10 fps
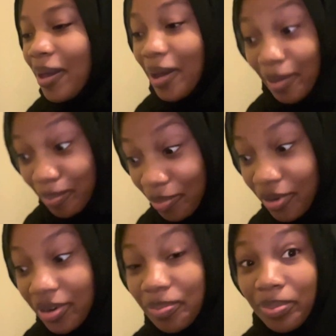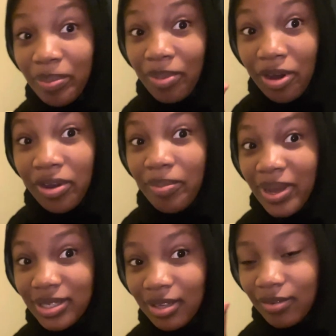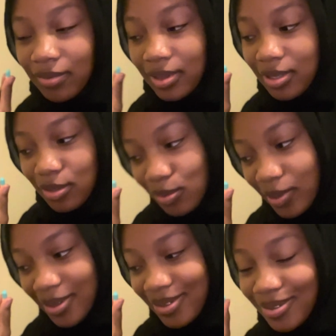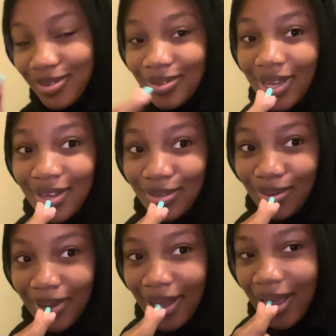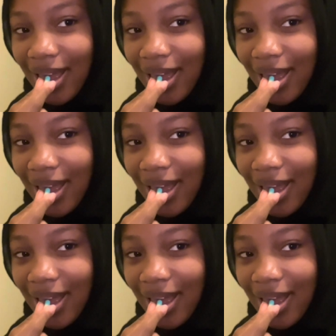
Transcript: I'm pre-preparing myself with this one. So yeah.